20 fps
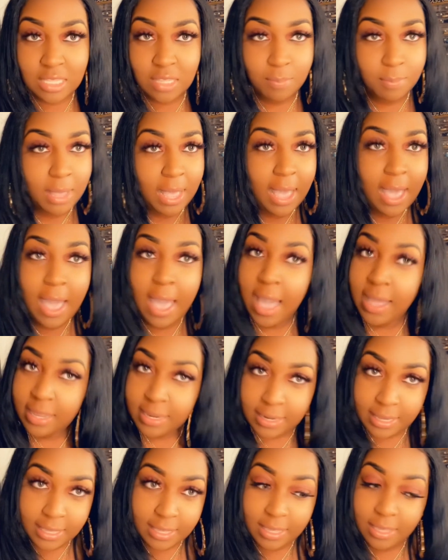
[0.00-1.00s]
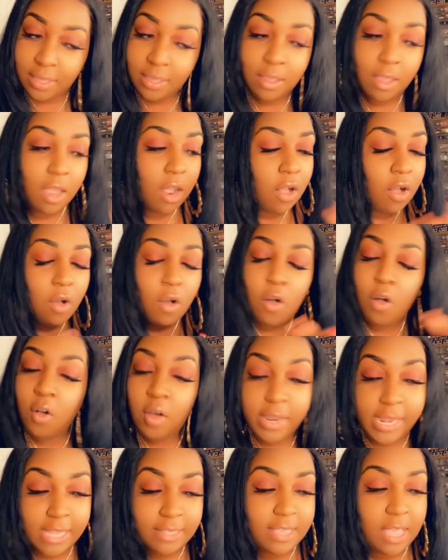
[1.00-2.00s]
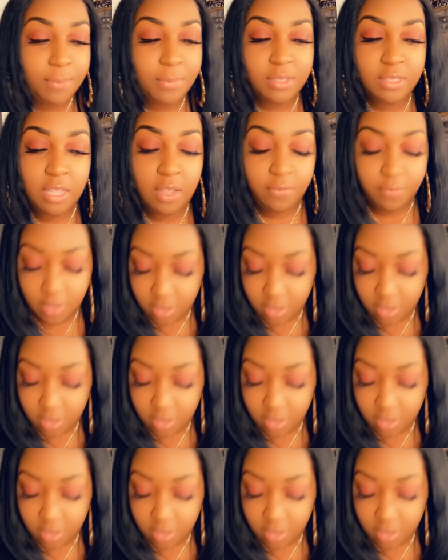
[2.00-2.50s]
mahogany, all that type of stuff.